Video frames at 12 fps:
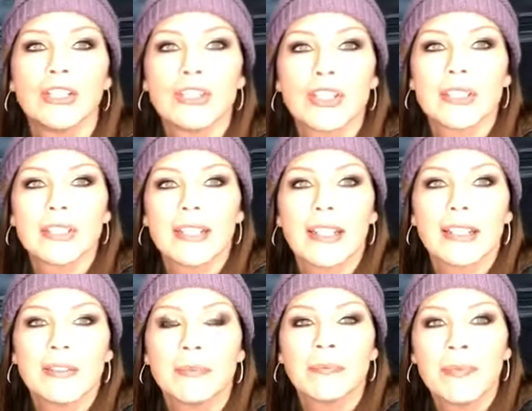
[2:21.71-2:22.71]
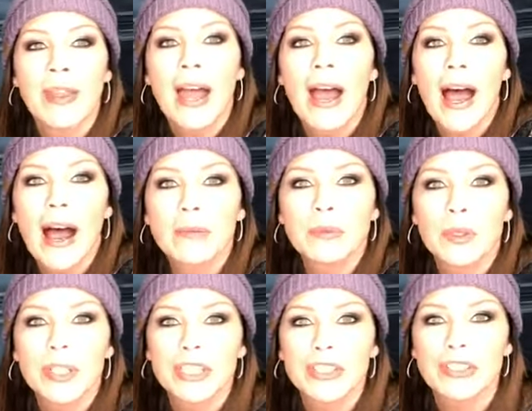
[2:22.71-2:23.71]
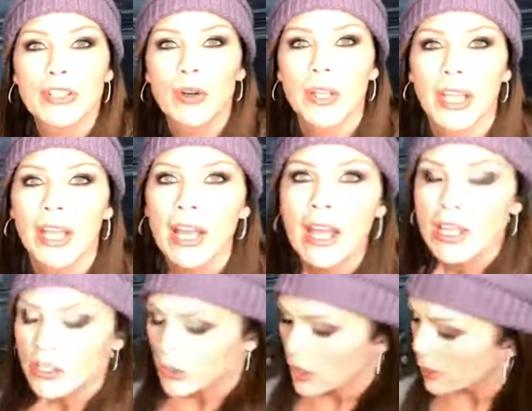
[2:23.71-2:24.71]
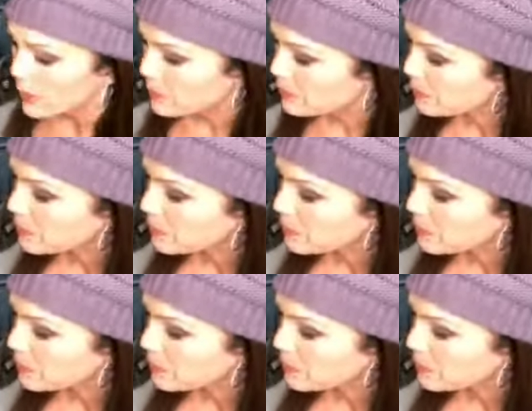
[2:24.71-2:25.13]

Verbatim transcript: Just kidding. I'm totally just joking. So